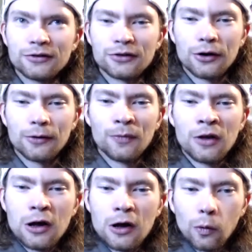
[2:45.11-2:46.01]
So
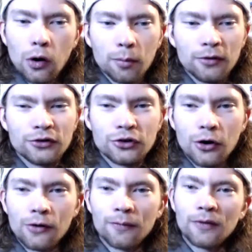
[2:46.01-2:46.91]
welcome to the
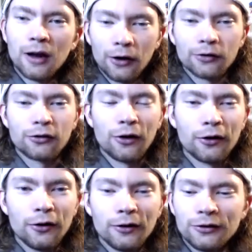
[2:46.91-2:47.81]
show, Alex
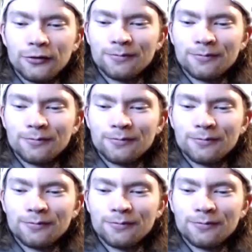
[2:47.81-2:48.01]
Gregorich.